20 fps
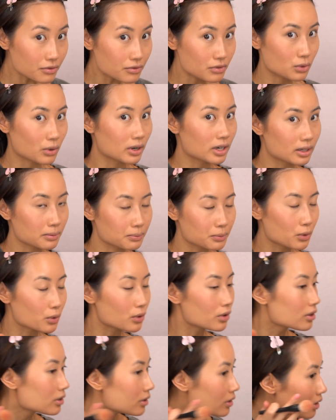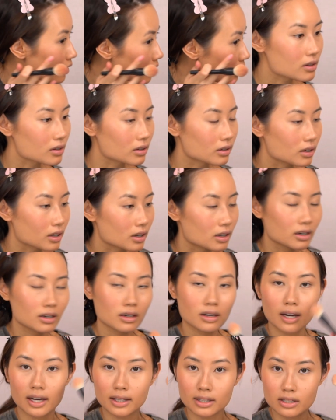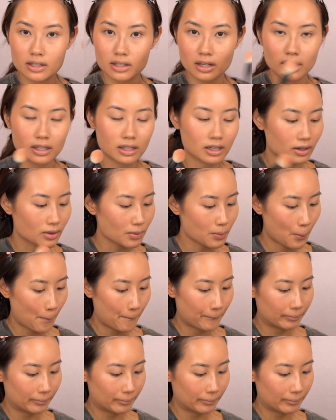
Do I need more? Okay, other side now.